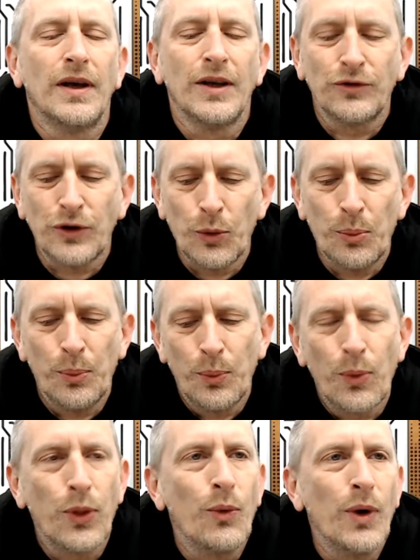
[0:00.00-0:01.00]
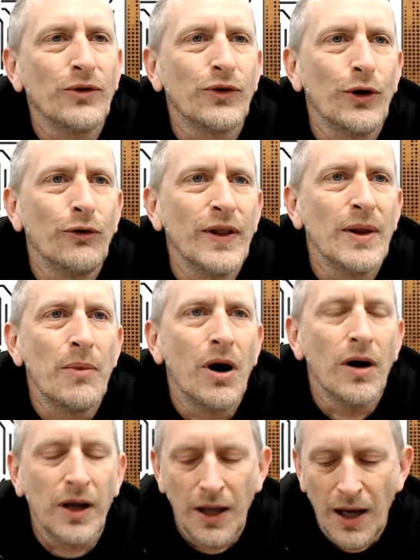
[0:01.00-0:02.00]
so the ones that are in the
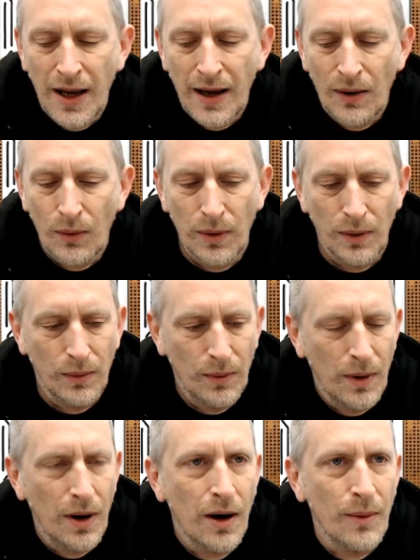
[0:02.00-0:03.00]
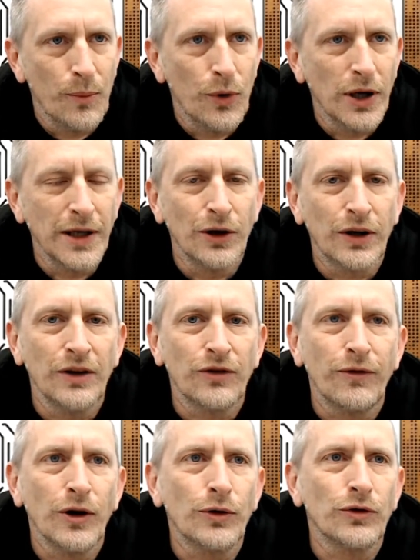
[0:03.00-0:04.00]
market now, I'm really looking to
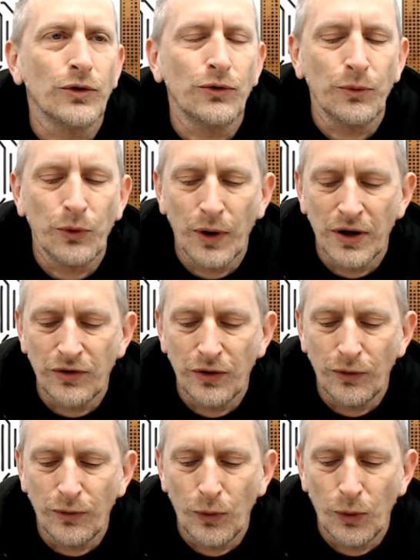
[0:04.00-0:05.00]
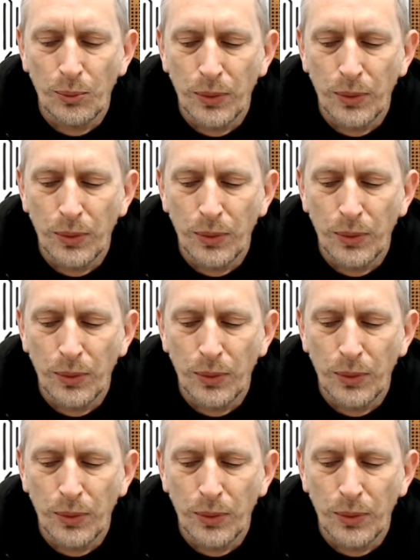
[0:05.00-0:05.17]
focus on some questions for.